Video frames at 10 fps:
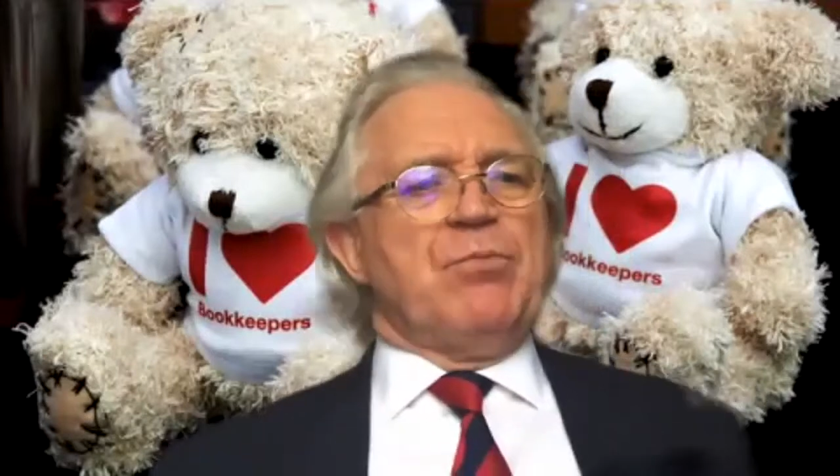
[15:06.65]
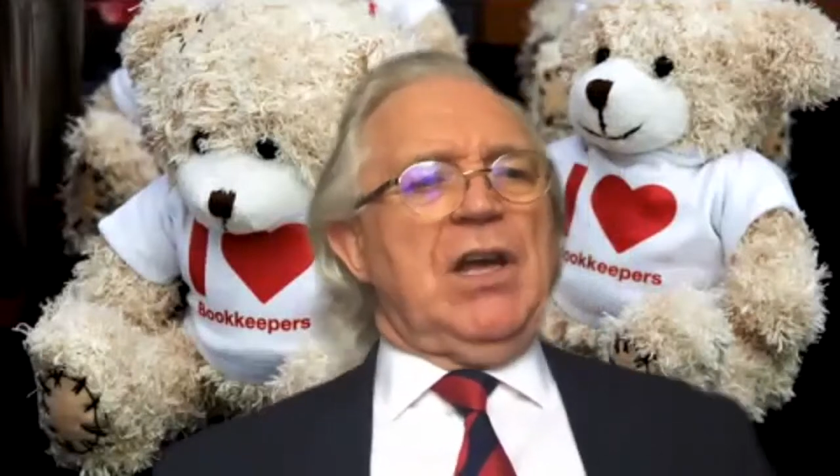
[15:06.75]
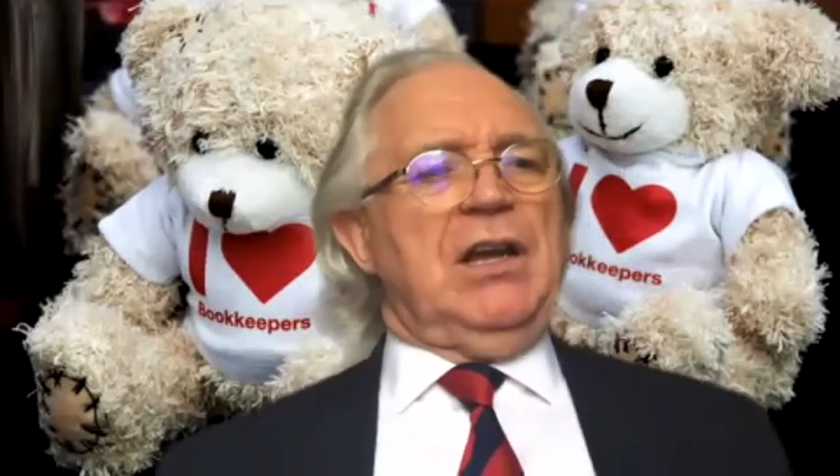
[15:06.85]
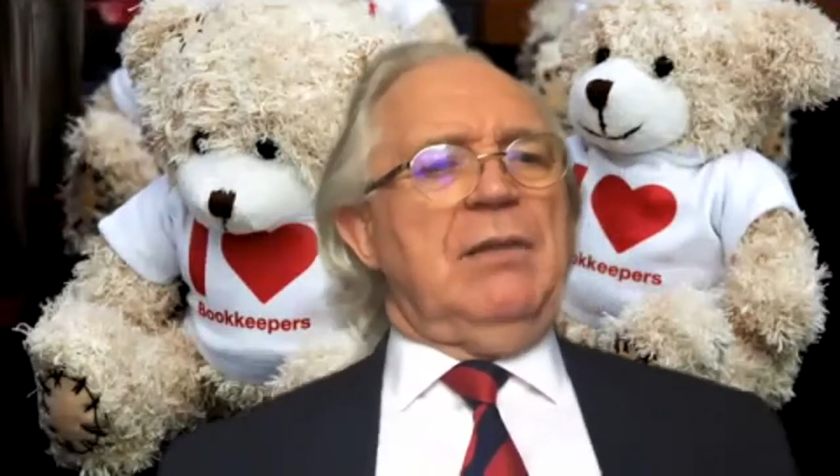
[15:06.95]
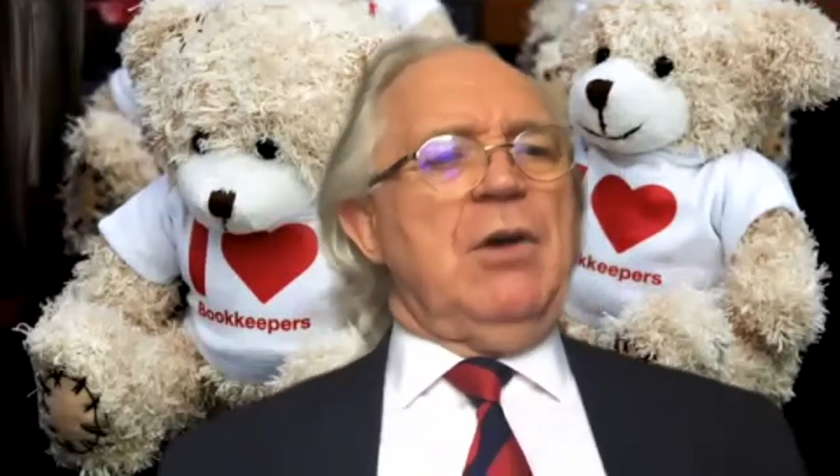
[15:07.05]

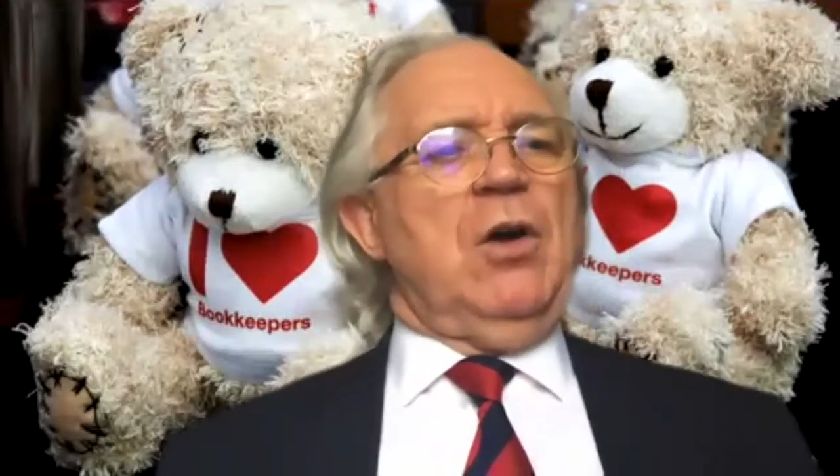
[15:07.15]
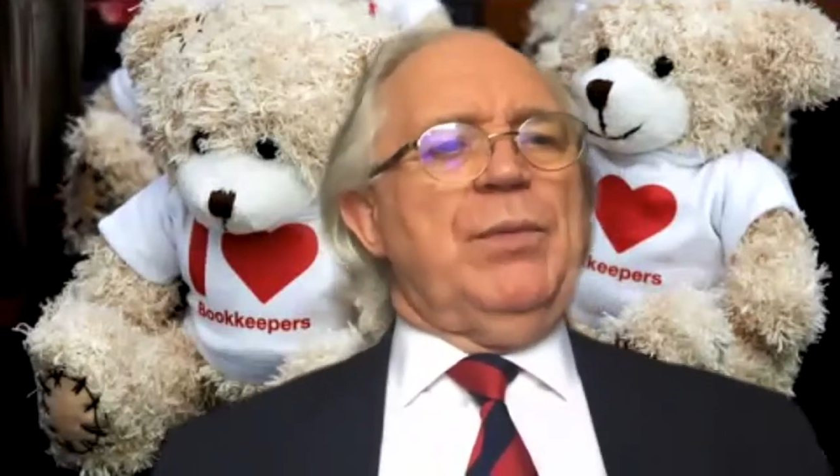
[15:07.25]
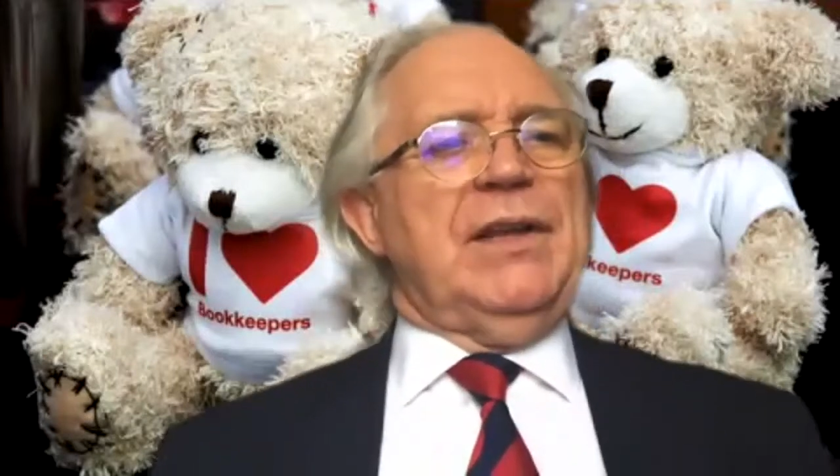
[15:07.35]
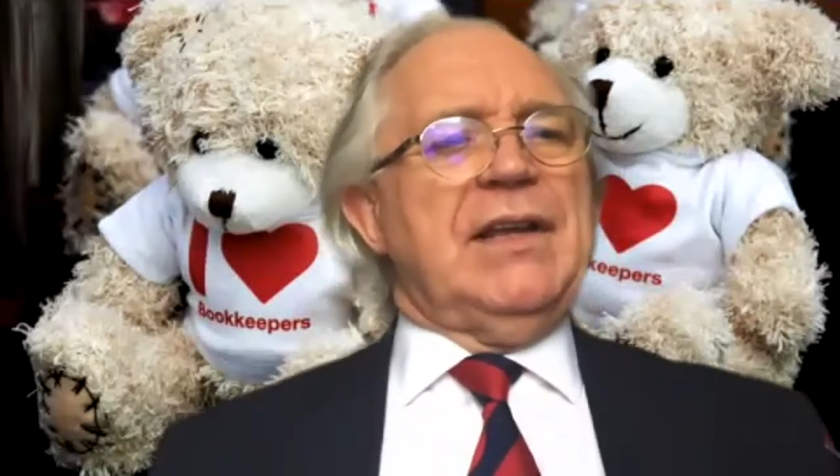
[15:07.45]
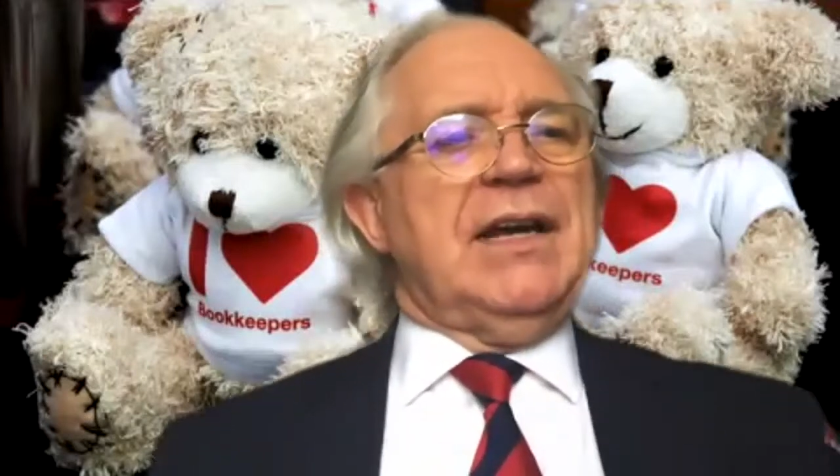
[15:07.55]
and I'm
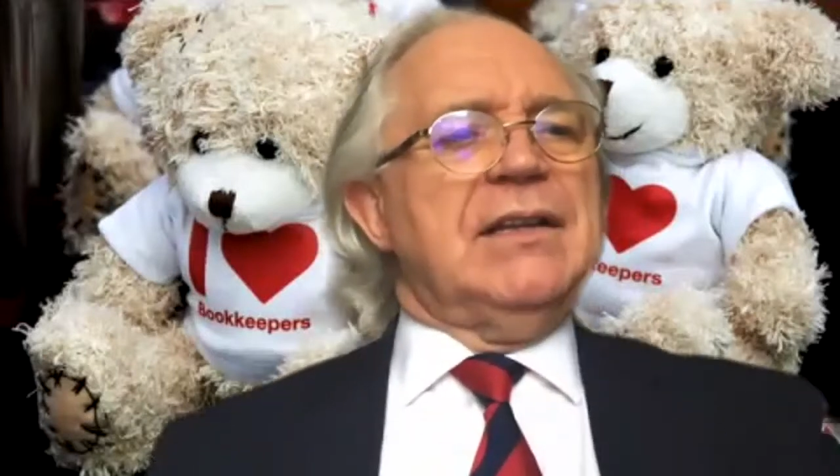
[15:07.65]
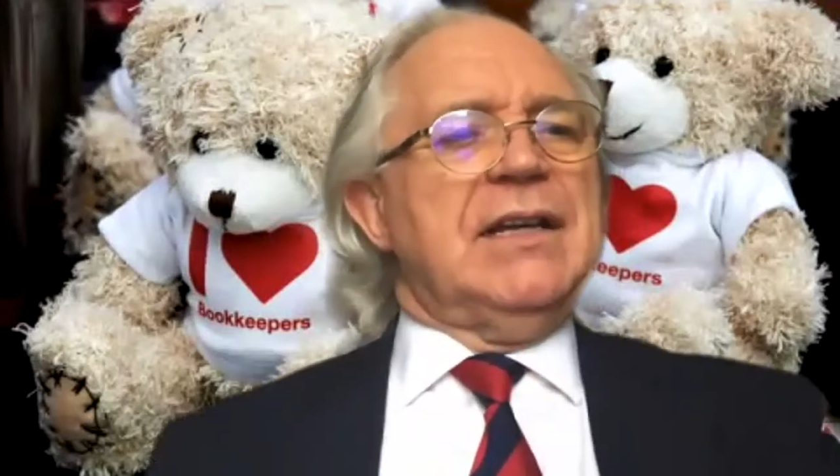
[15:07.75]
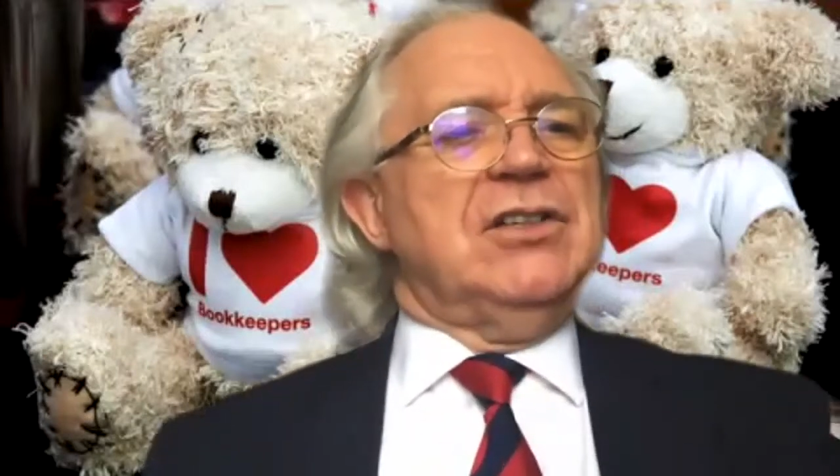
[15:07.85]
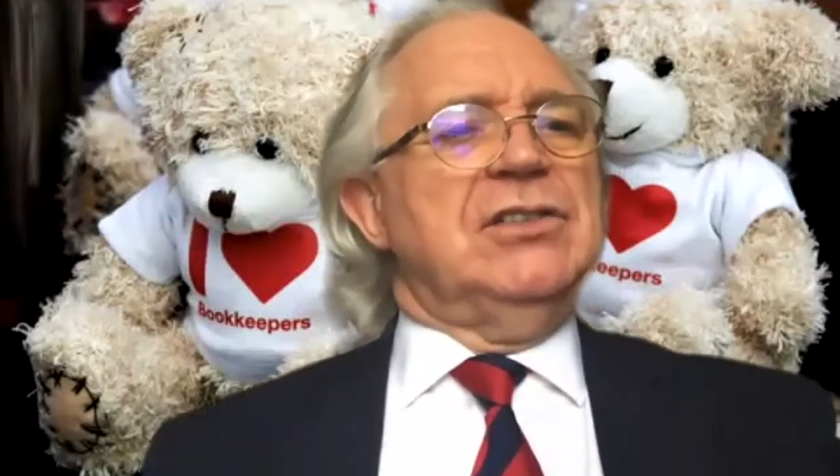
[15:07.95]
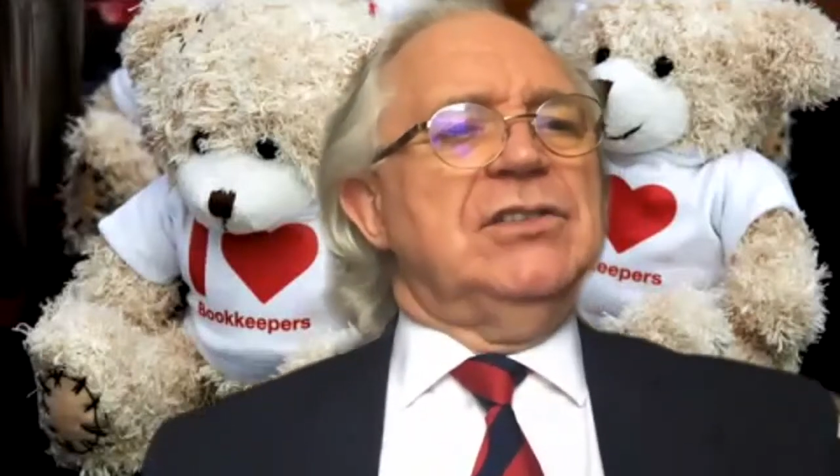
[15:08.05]
hoping that
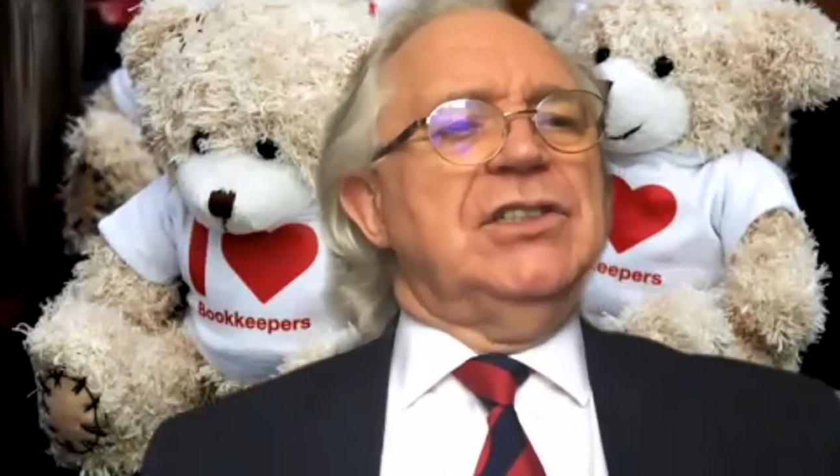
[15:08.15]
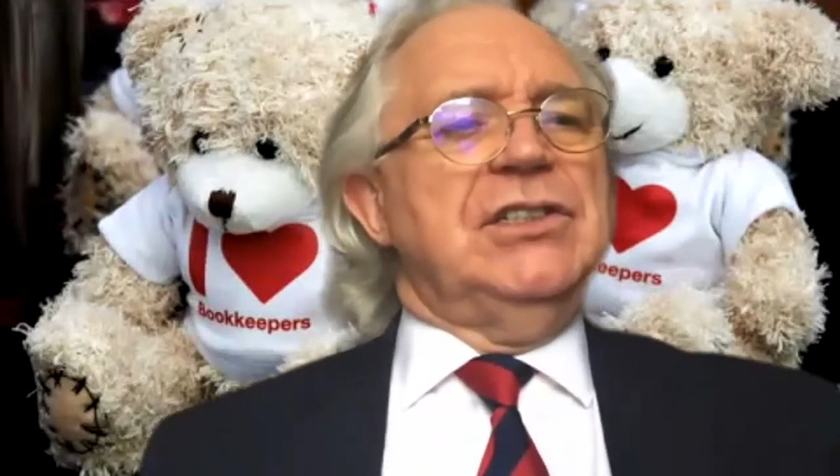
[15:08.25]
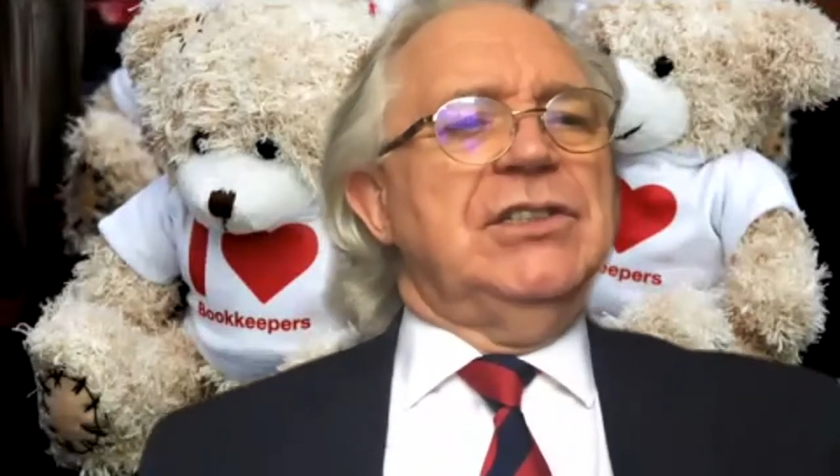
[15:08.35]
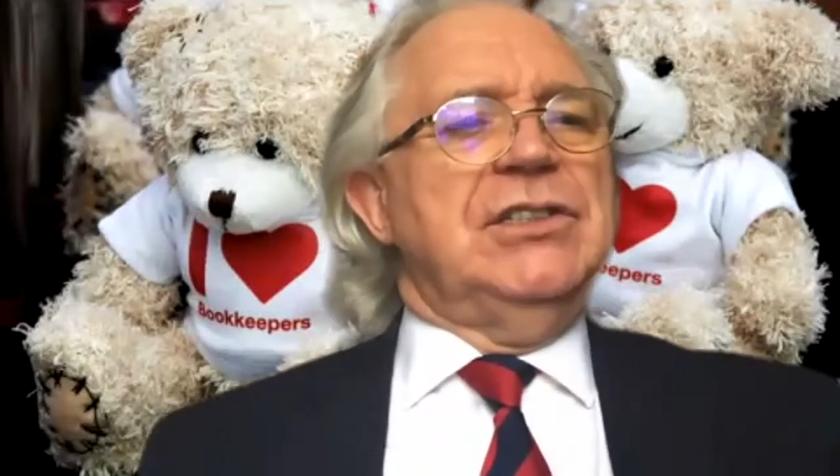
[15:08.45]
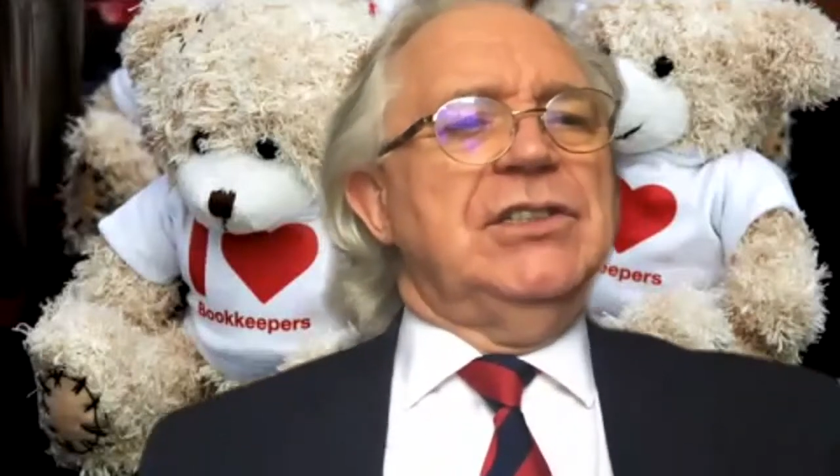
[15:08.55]

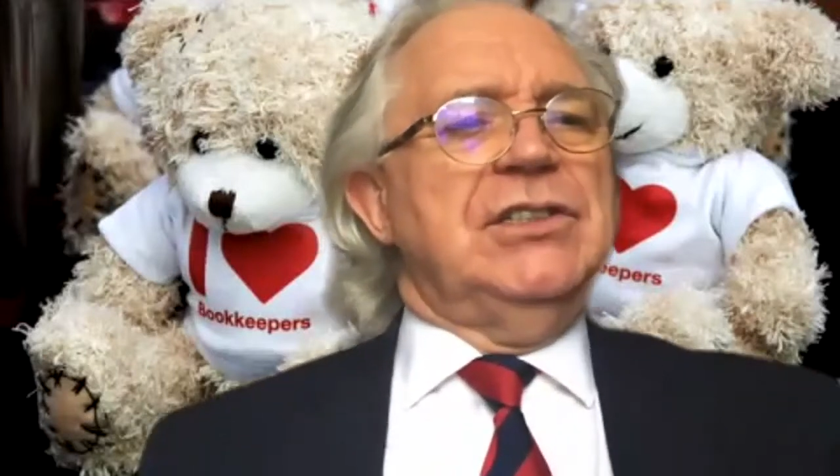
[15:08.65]
continues.